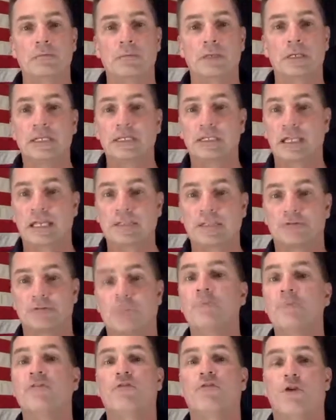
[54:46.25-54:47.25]
in the
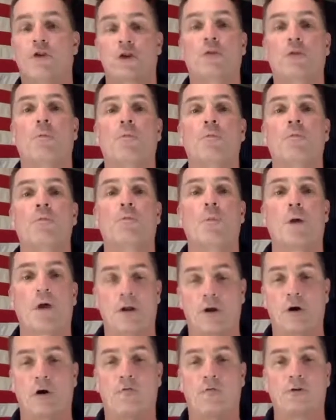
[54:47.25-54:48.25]
interim before you went
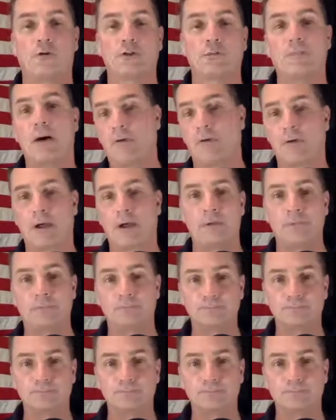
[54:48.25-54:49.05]
over to Bahrain?